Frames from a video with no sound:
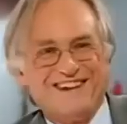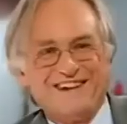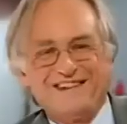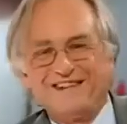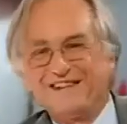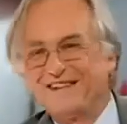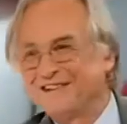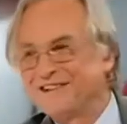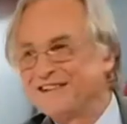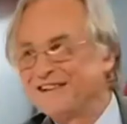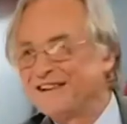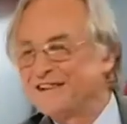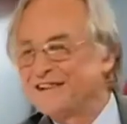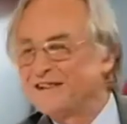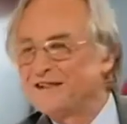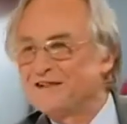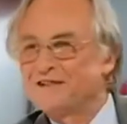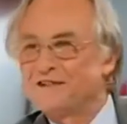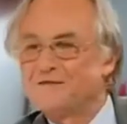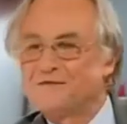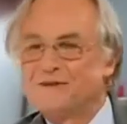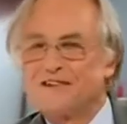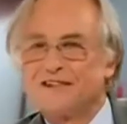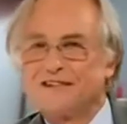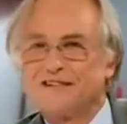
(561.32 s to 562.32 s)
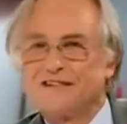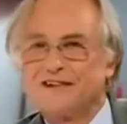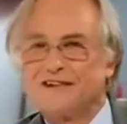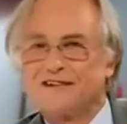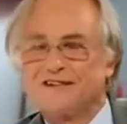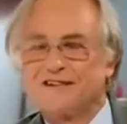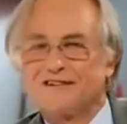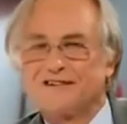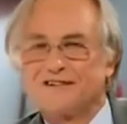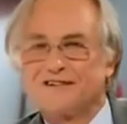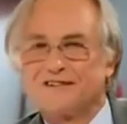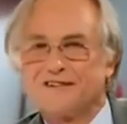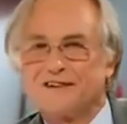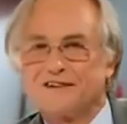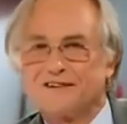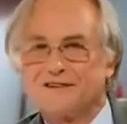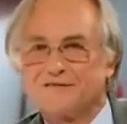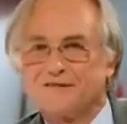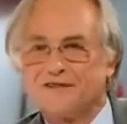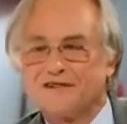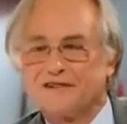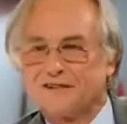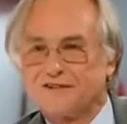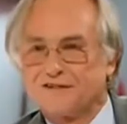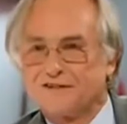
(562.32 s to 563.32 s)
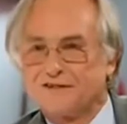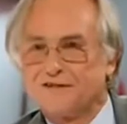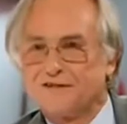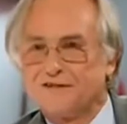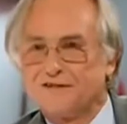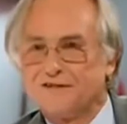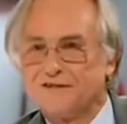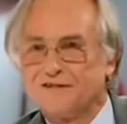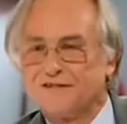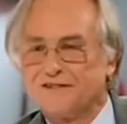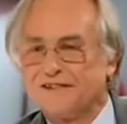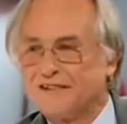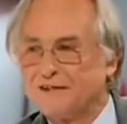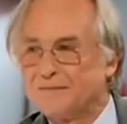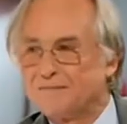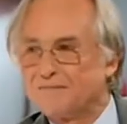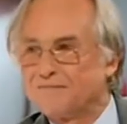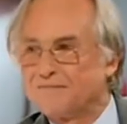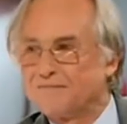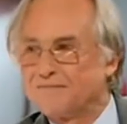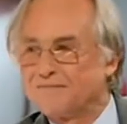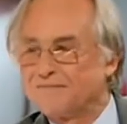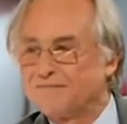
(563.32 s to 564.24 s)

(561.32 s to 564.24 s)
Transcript: I don't, I don't know whether that's, that's really true. Oh, it's um, true.